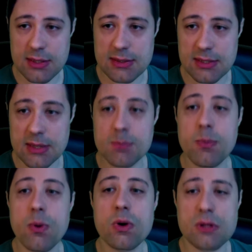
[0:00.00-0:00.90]
the
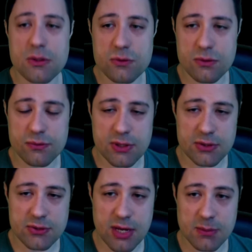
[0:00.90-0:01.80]
importance of the
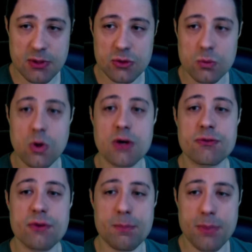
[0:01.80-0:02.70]
assignment towards
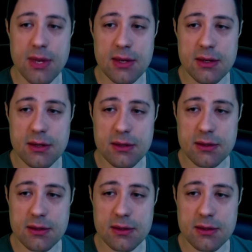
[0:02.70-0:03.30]
the big